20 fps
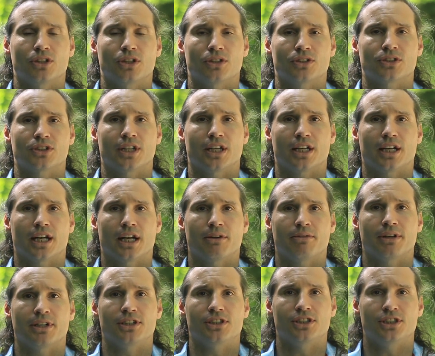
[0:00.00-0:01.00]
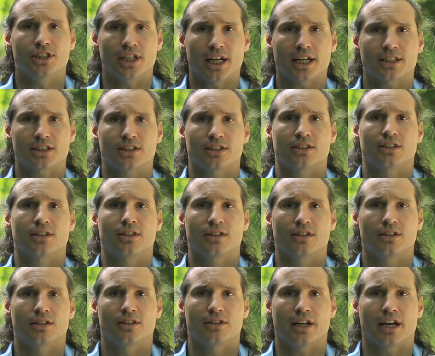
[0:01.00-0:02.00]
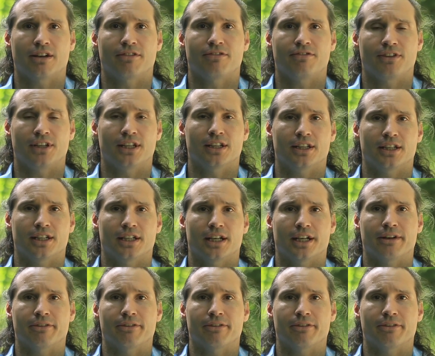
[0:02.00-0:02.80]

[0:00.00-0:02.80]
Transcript: You're saying, I reject that feeling,